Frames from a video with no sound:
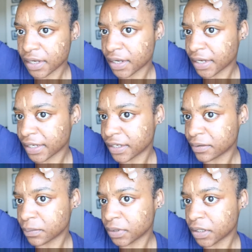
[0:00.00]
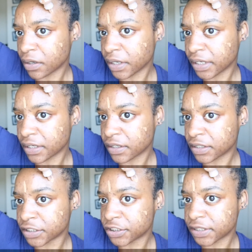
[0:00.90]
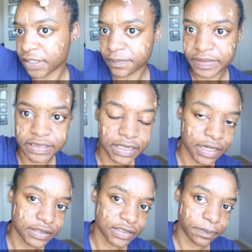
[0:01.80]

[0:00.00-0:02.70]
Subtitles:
I am going on a trip to